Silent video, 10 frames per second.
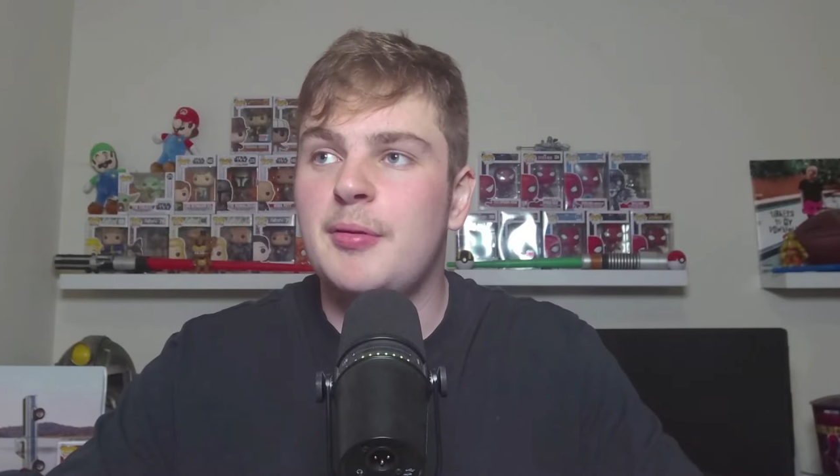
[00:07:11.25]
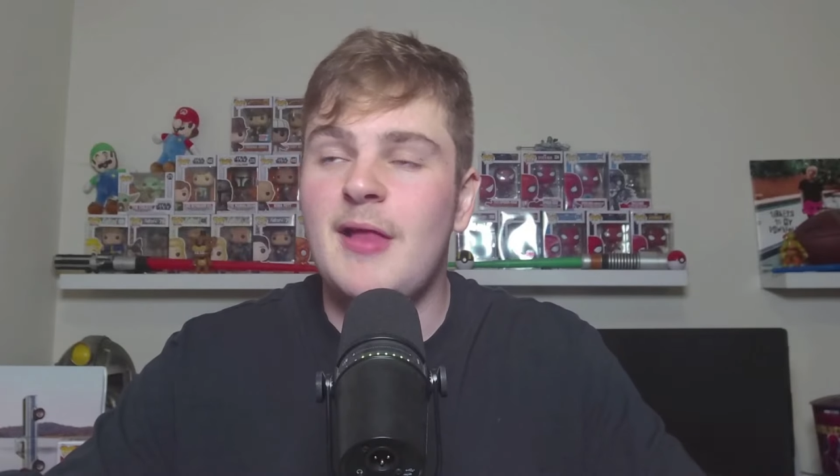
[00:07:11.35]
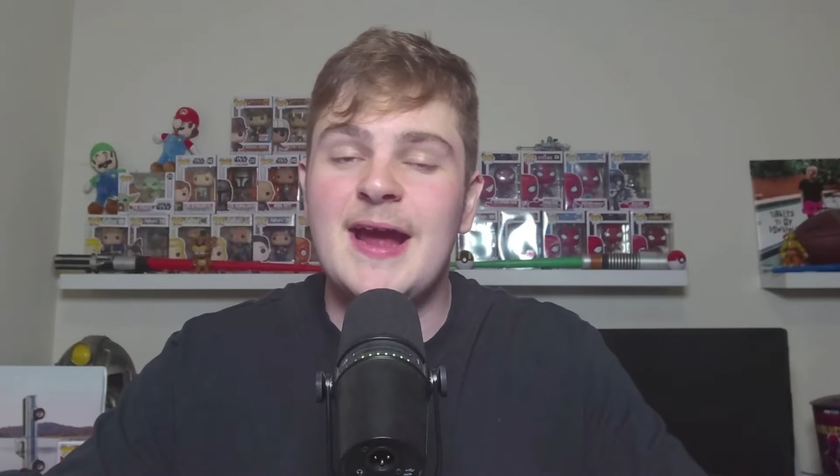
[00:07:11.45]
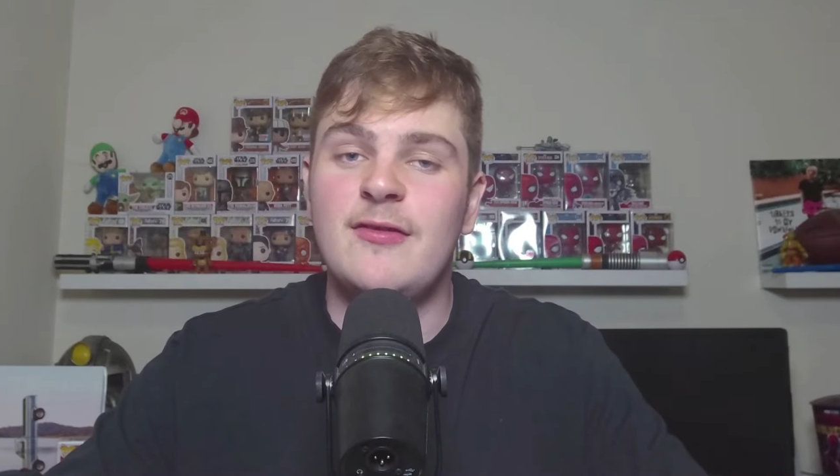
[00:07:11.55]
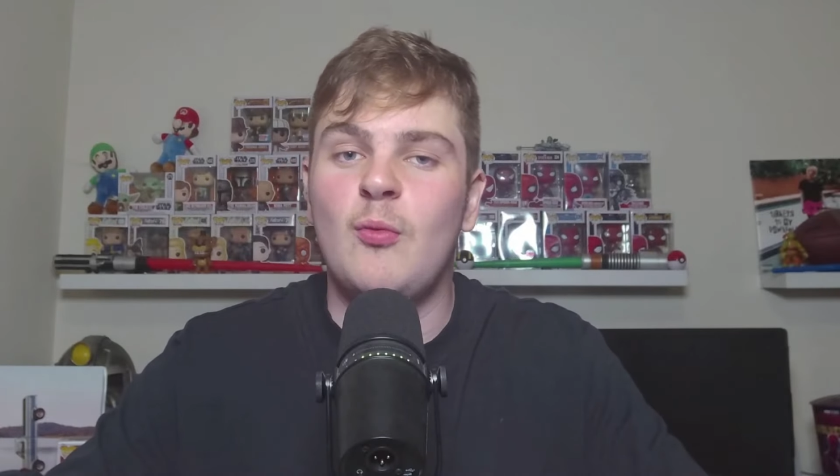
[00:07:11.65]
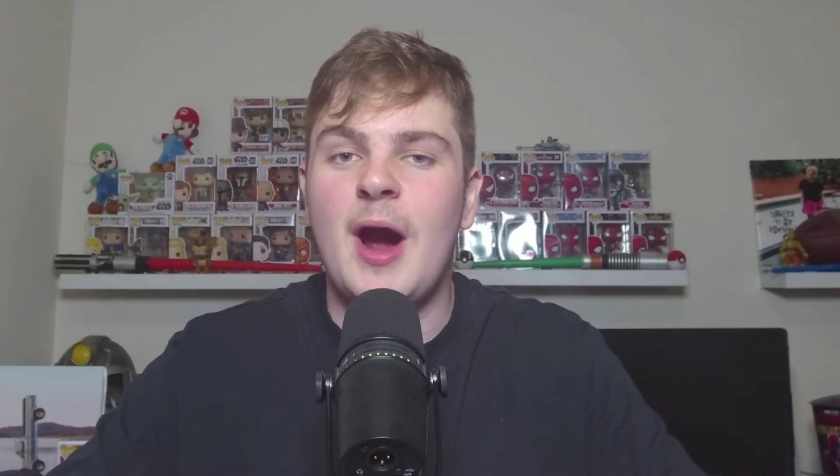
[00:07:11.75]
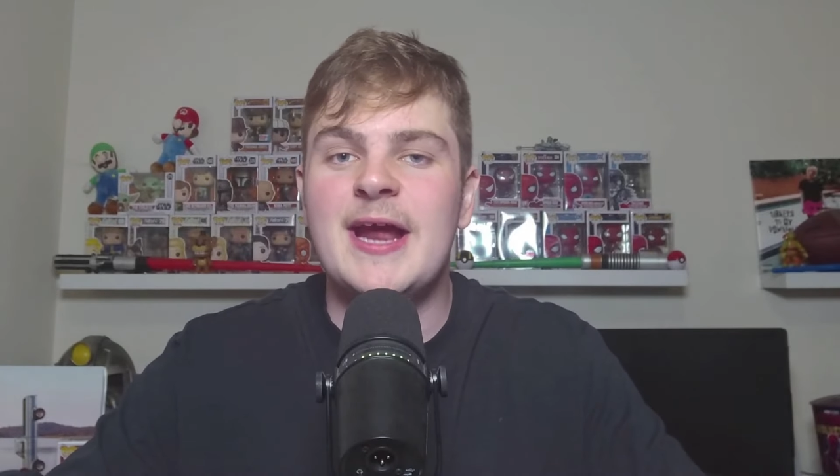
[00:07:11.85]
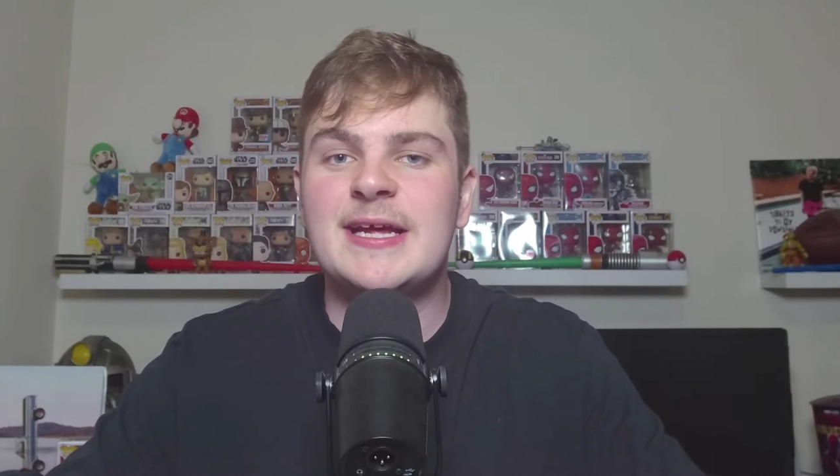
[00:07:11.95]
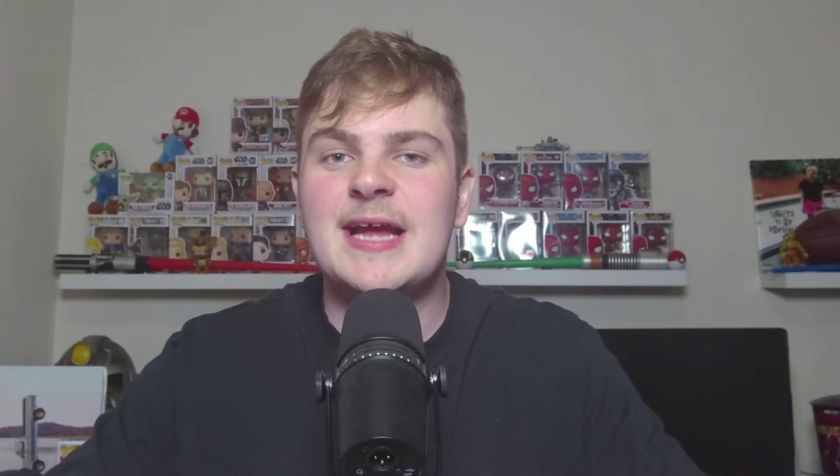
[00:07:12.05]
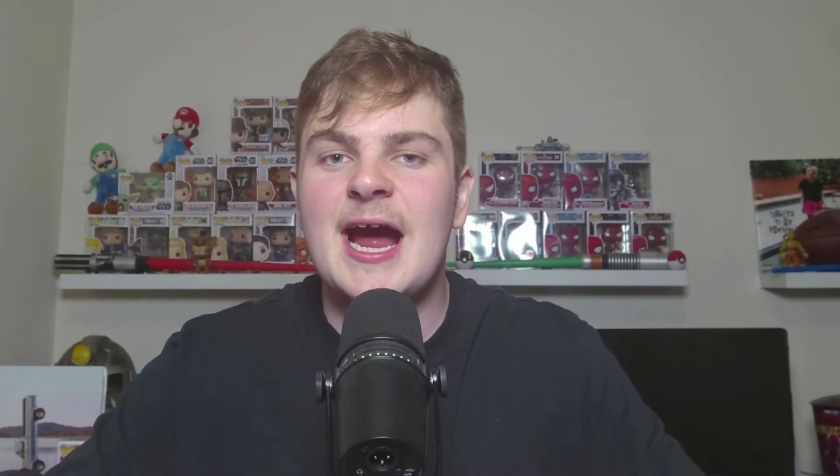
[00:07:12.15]
play the
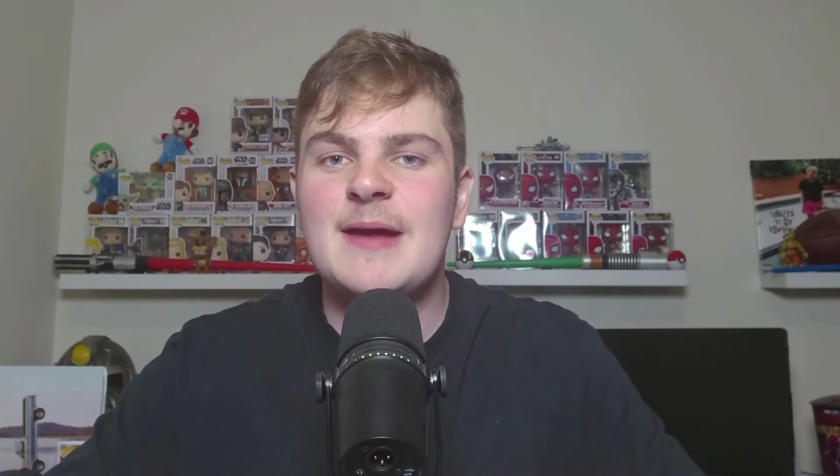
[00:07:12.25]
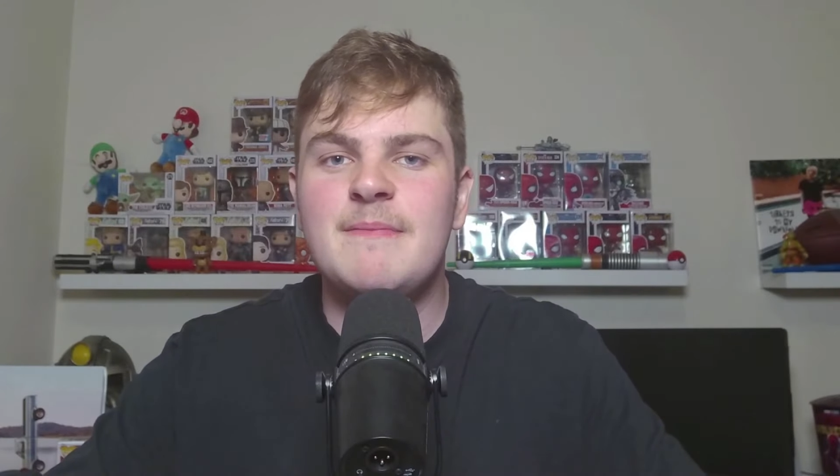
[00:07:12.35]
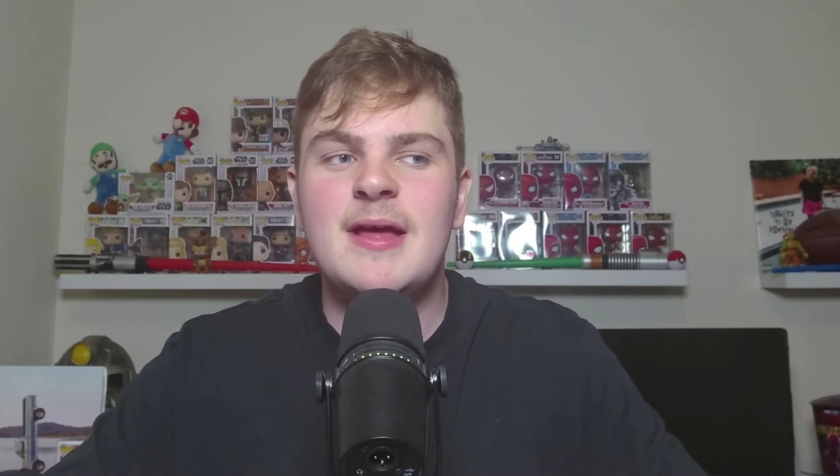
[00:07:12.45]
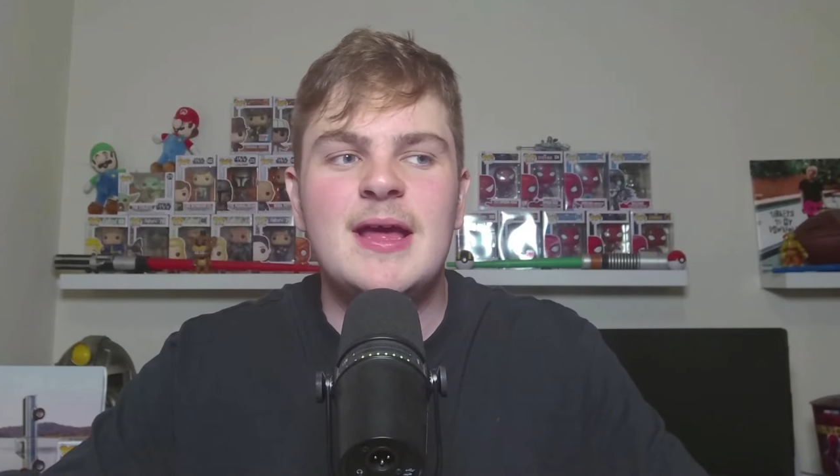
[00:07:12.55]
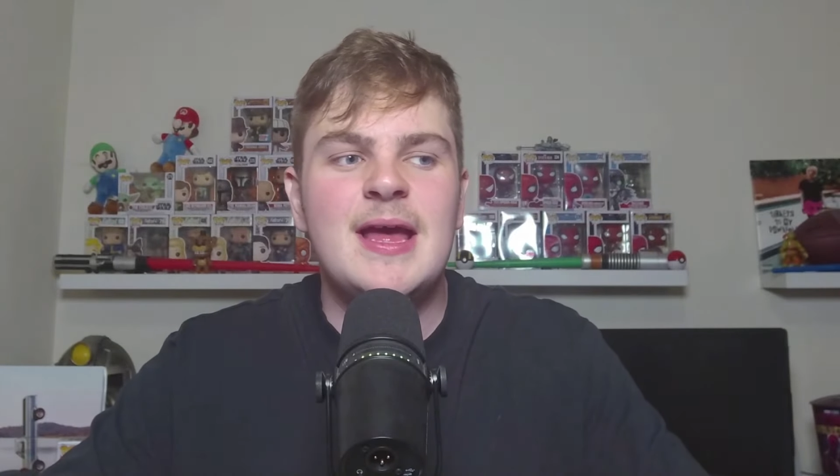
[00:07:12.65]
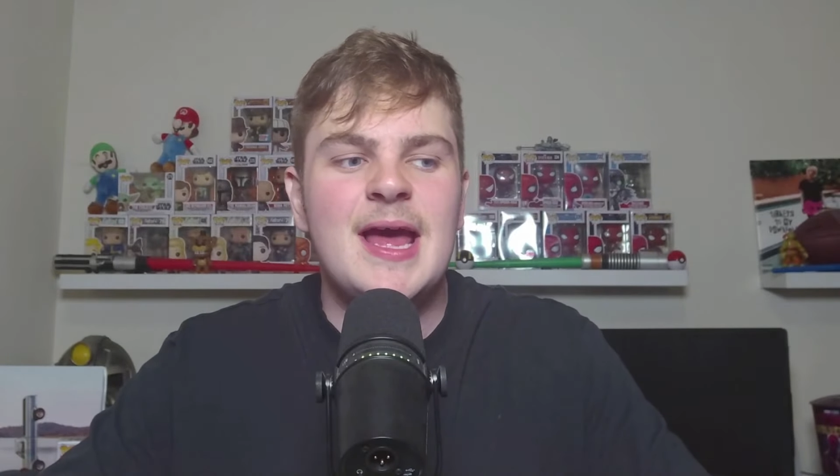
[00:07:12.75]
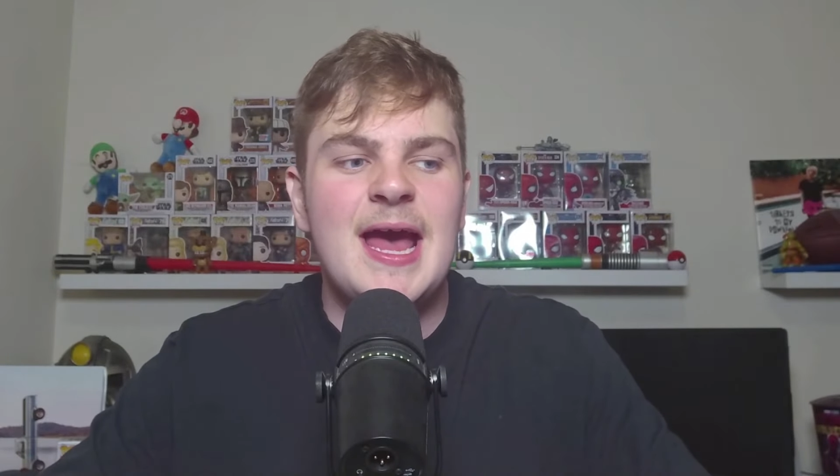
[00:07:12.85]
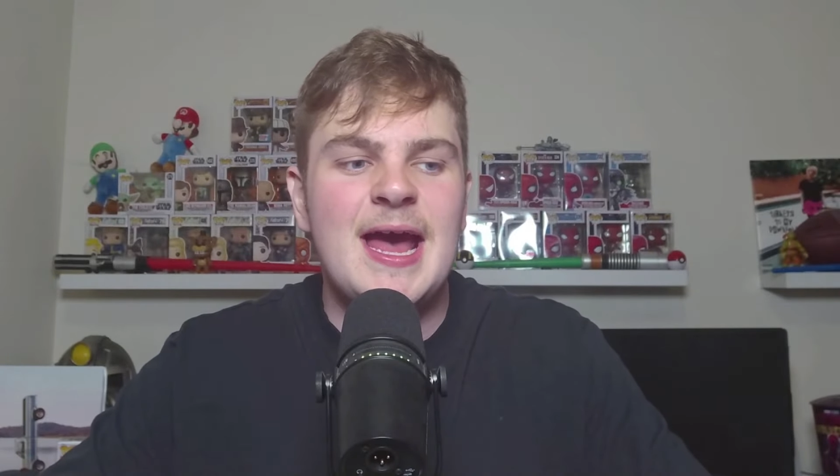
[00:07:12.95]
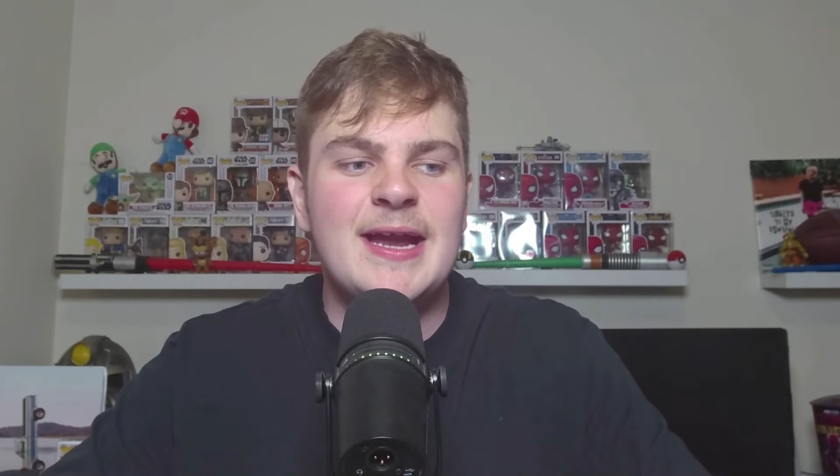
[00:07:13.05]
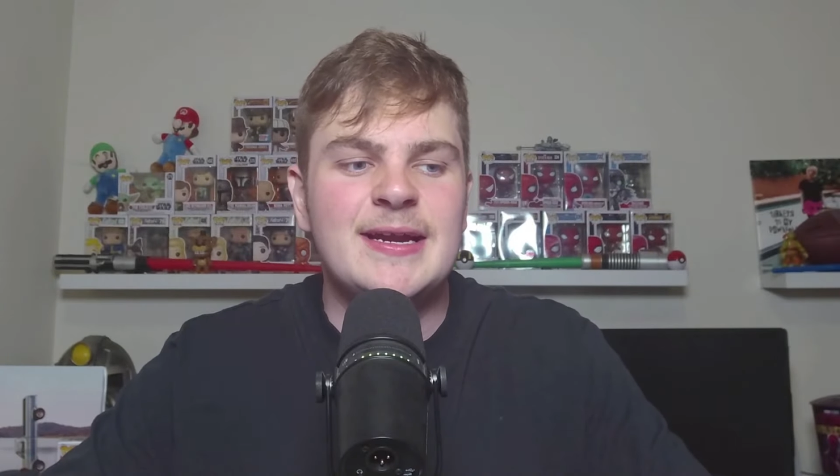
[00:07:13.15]
waiting game
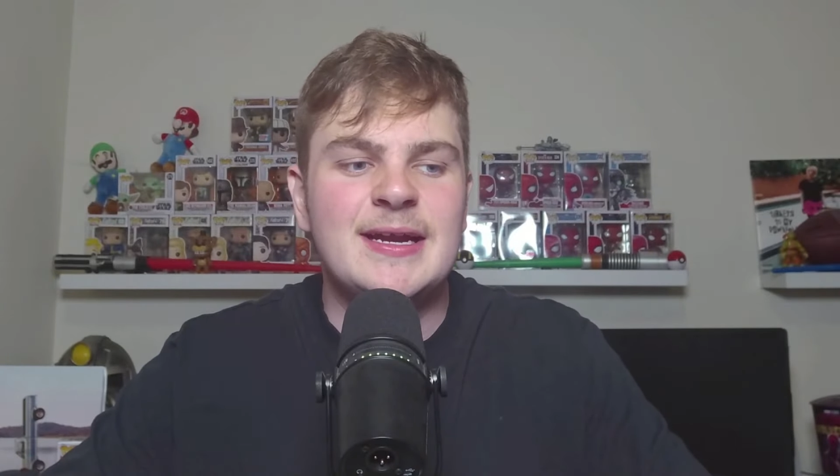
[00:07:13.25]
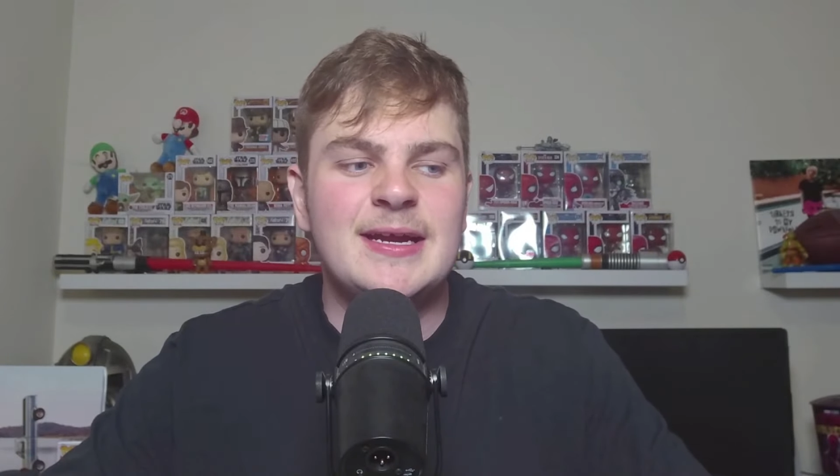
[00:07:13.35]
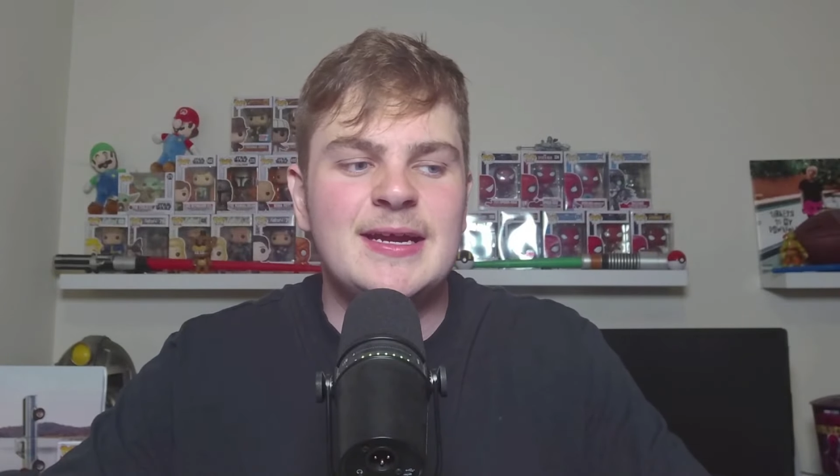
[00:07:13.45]
and